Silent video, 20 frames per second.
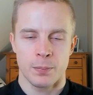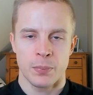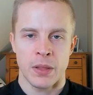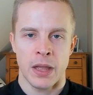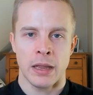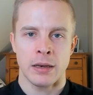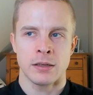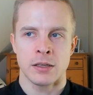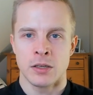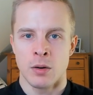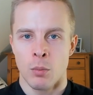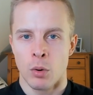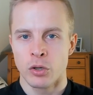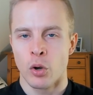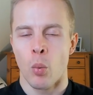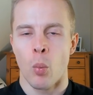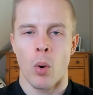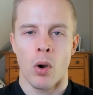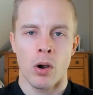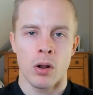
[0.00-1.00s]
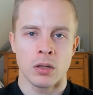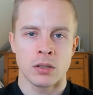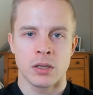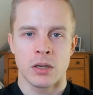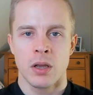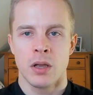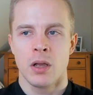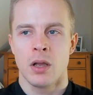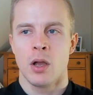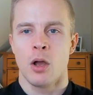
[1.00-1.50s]
And in the modern world,
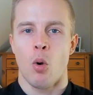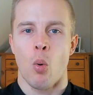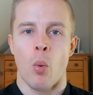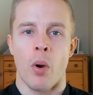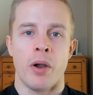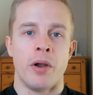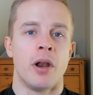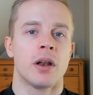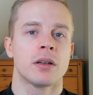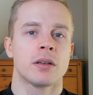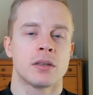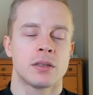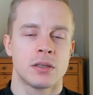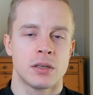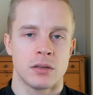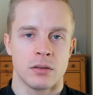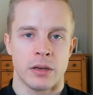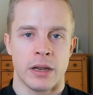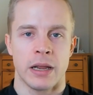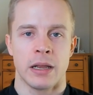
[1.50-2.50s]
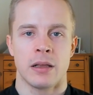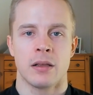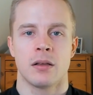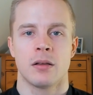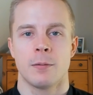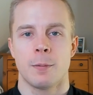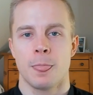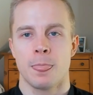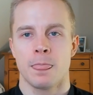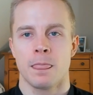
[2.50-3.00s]
we're not
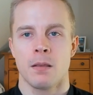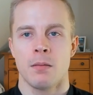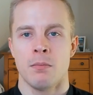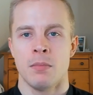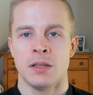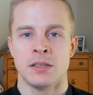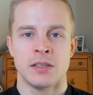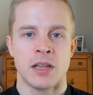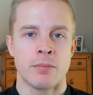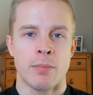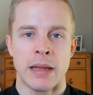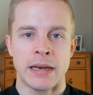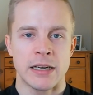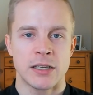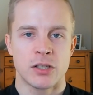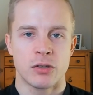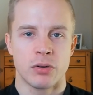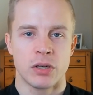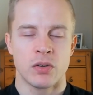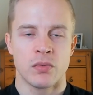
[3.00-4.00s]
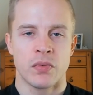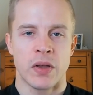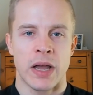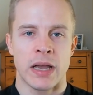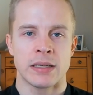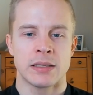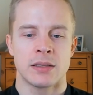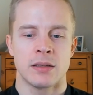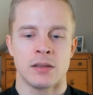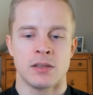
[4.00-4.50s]
like it's not mandatory to
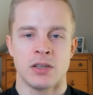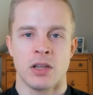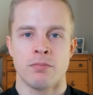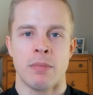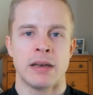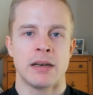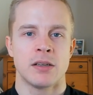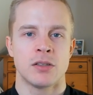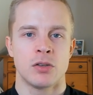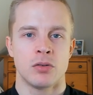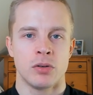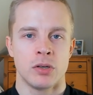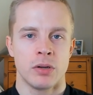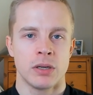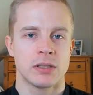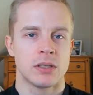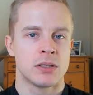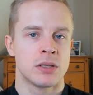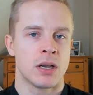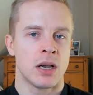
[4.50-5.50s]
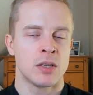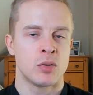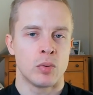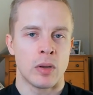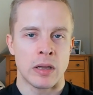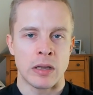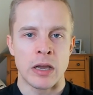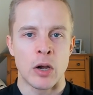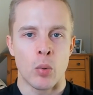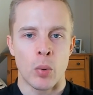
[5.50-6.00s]
fast. It's not mandatory to exercise. We
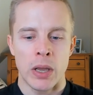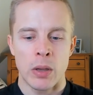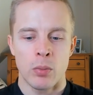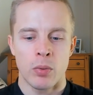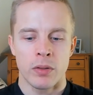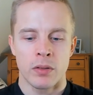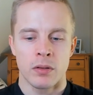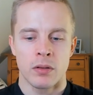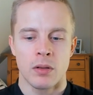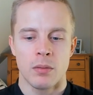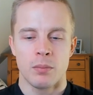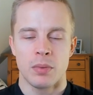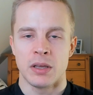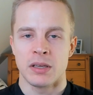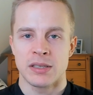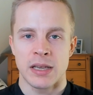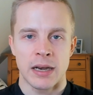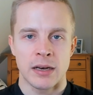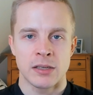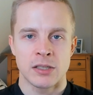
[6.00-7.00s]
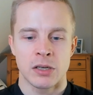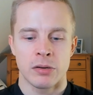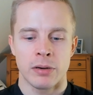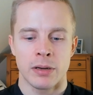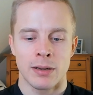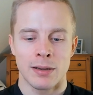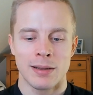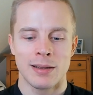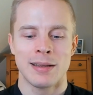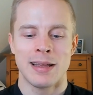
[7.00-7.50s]
can get away with being
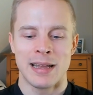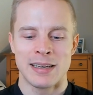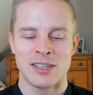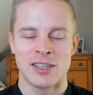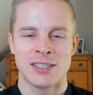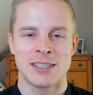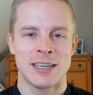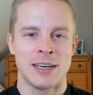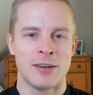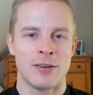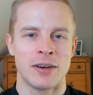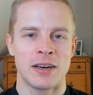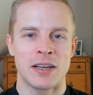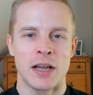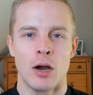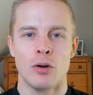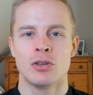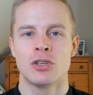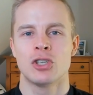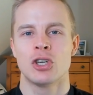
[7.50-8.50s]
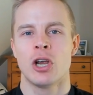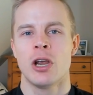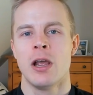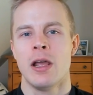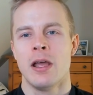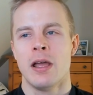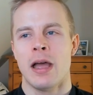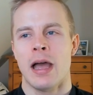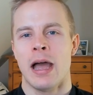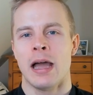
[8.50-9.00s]
sedentary and just sitting on a couch
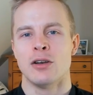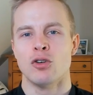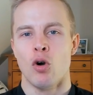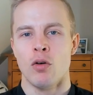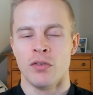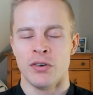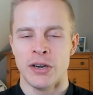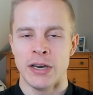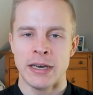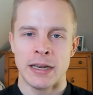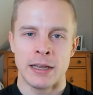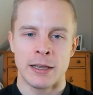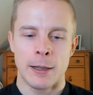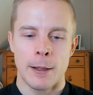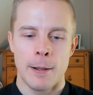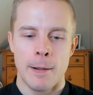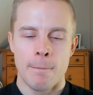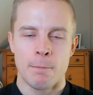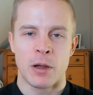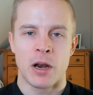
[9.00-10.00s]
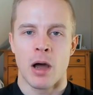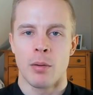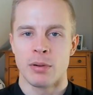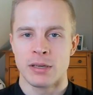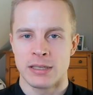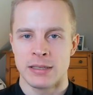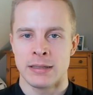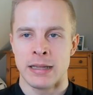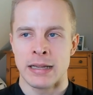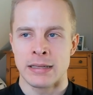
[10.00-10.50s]
and overeating. But
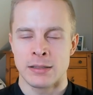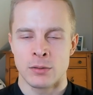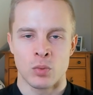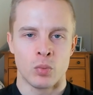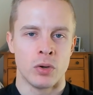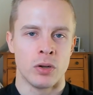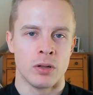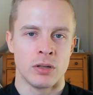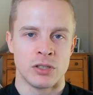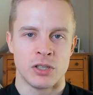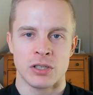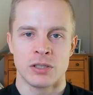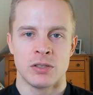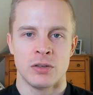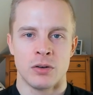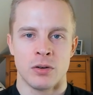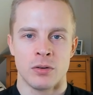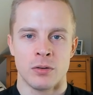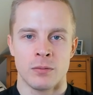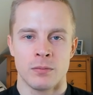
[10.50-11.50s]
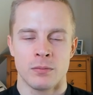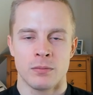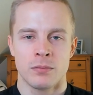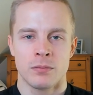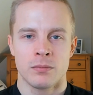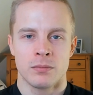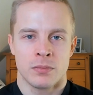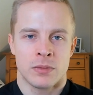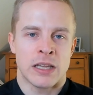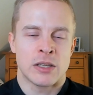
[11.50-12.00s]
obviously that will just, you know,
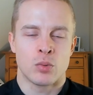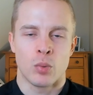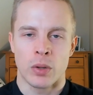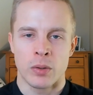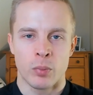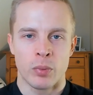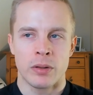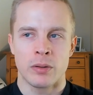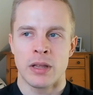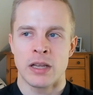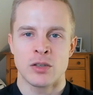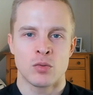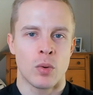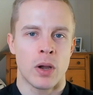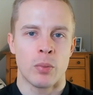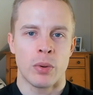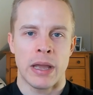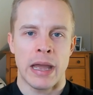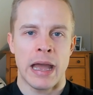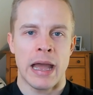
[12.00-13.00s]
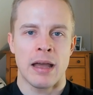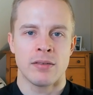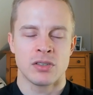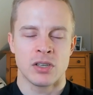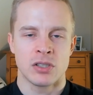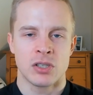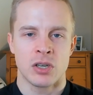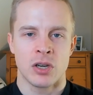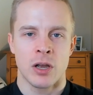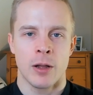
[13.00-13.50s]
that's what we, that's why we have
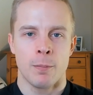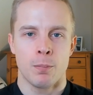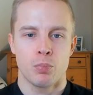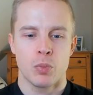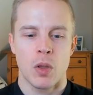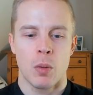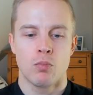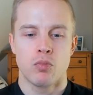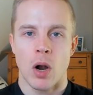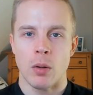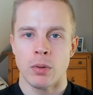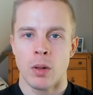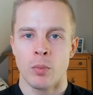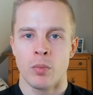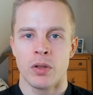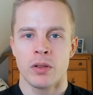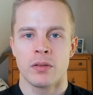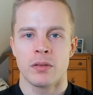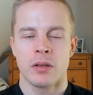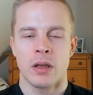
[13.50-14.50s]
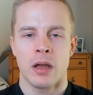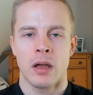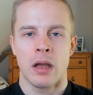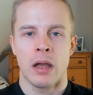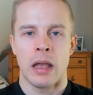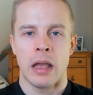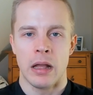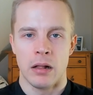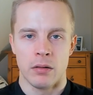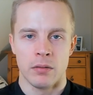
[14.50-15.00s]
such a problem with uh,
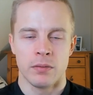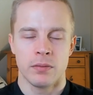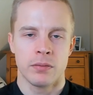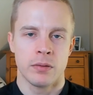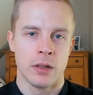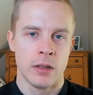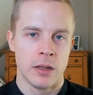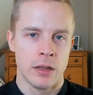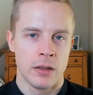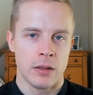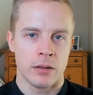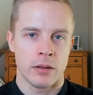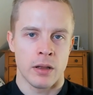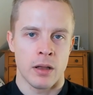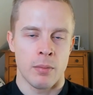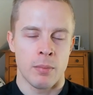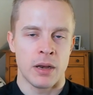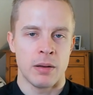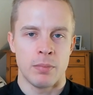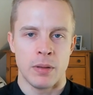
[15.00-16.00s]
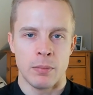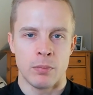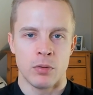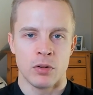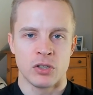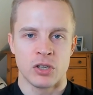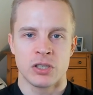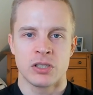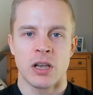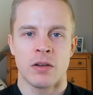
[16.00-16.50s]
health. Uh, many people
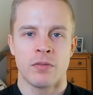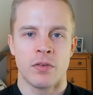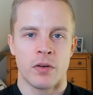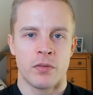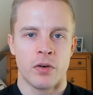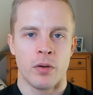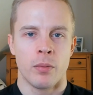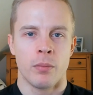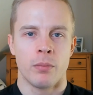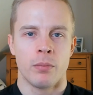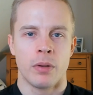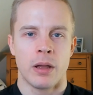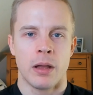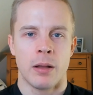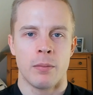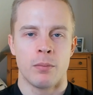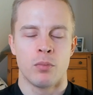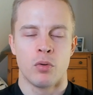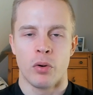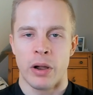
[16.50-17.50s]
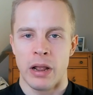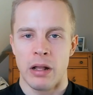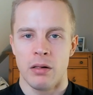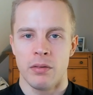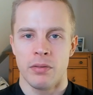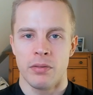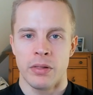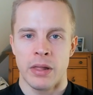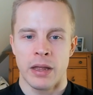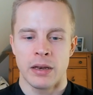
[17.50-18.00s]
just suffer from uh, poor
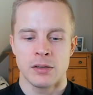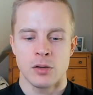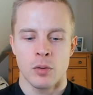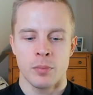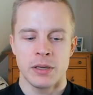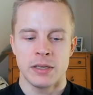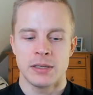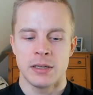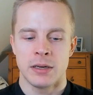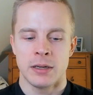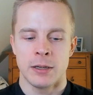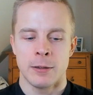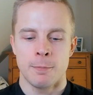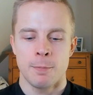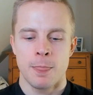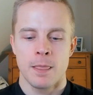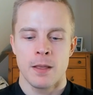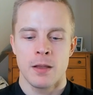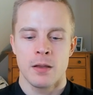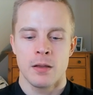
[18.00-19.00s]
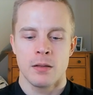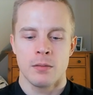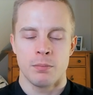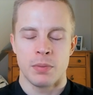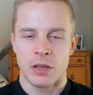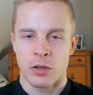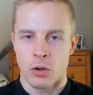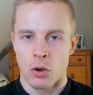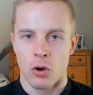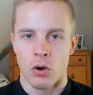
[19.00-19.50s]
health and obesity
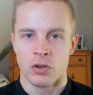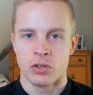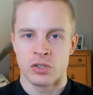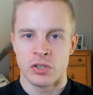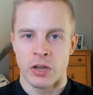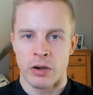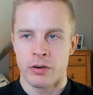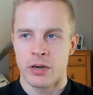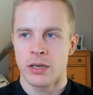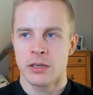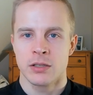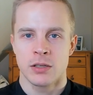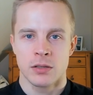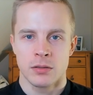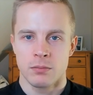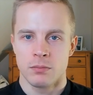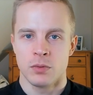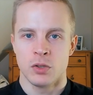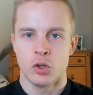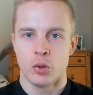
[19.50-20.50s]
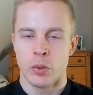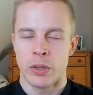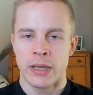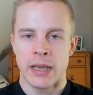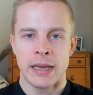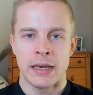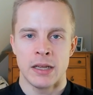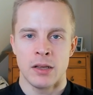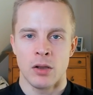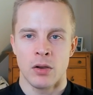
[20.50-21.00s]
because they're not doing
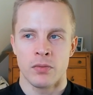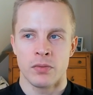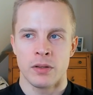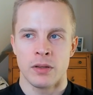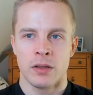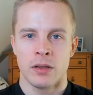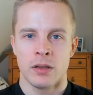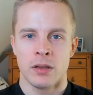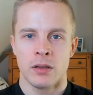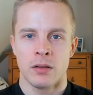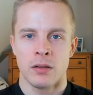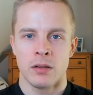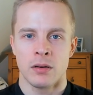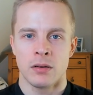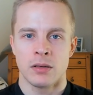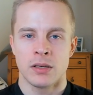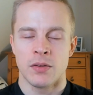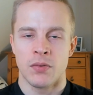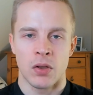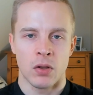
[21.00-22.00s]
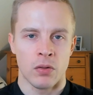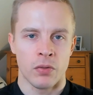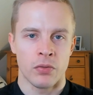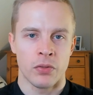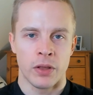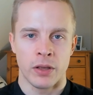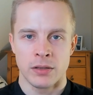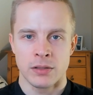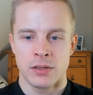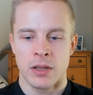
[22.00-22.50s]
any of the difficult
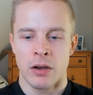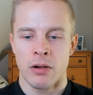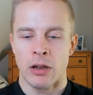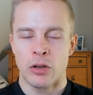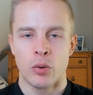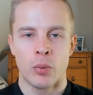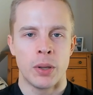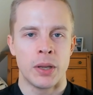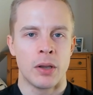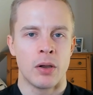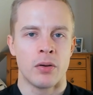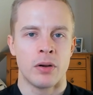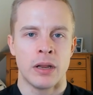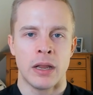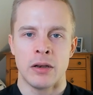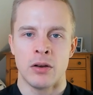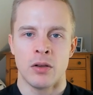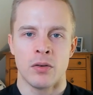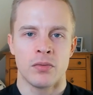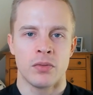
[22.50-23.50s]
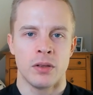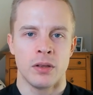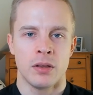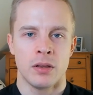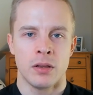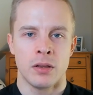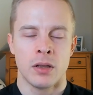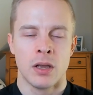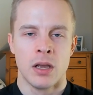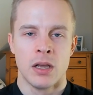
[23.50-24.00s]
things. They're not doing on any of
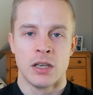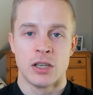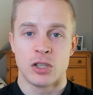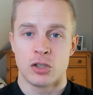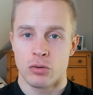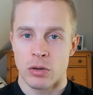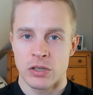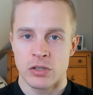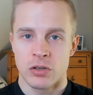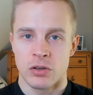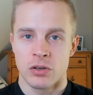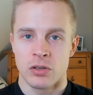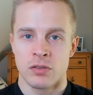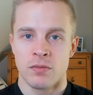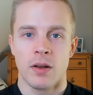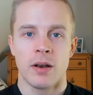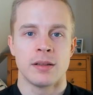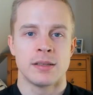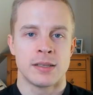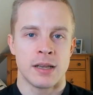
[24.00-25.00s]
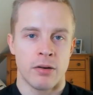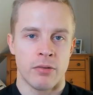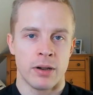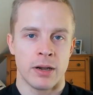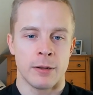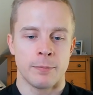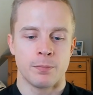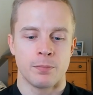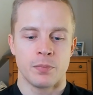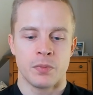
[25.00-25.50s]
the stressors
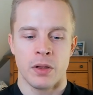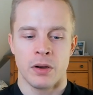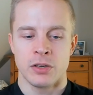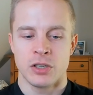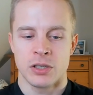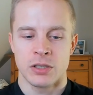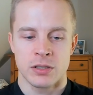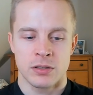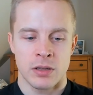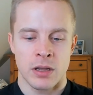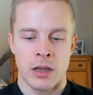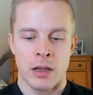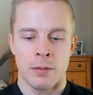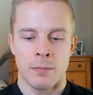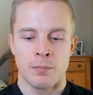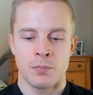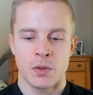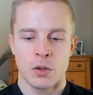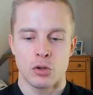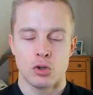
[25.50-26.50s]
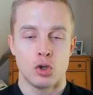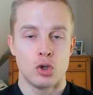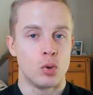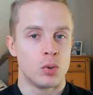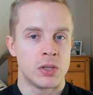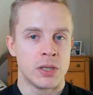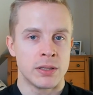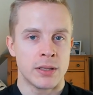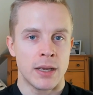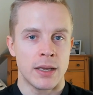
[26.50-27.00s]
voluntarily. They're just uh,
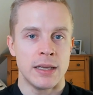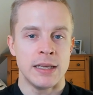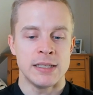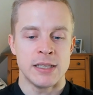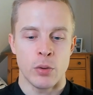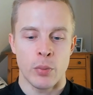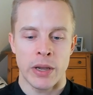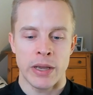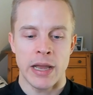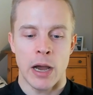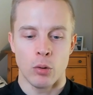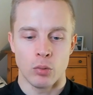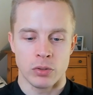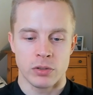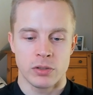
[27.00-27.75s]
choosing the easy way out.